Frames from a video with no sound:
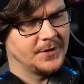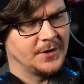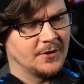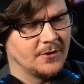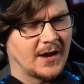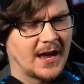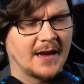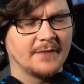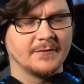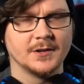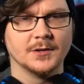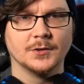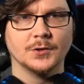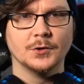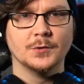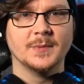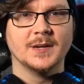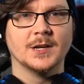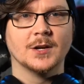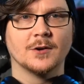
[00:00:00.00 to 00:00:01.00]
having
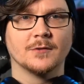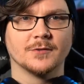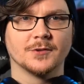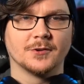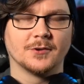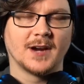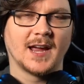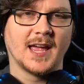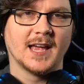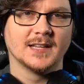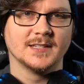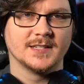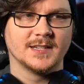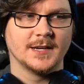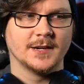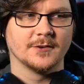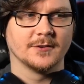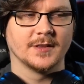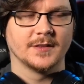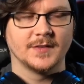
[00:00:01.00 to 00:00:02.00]
looming over their heads
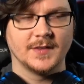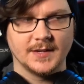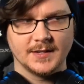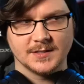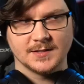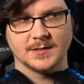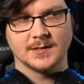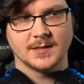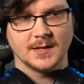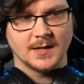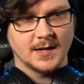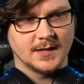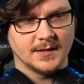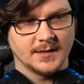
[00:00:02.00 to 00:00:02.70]
here, that these